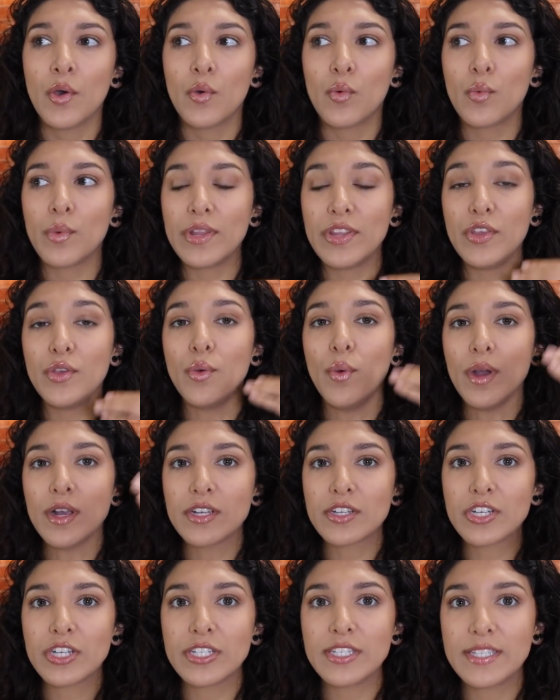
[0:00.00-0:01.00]
when you are
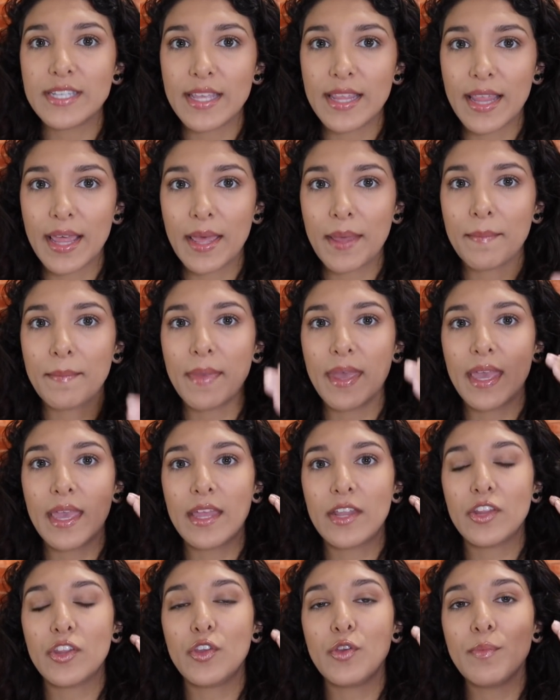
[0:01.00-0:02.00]
good to them
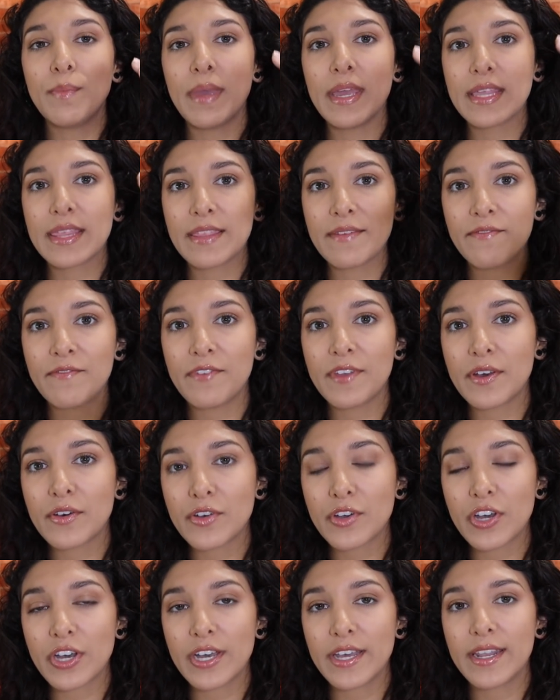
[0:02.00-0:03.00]
and you make them feel
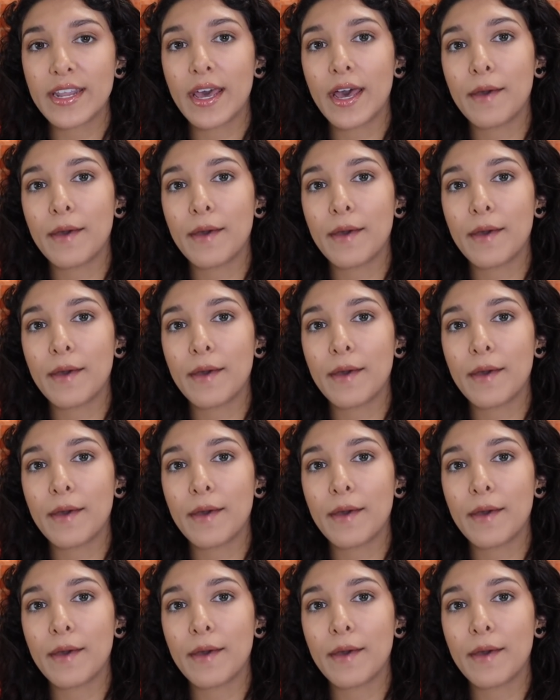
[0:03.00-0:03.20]
good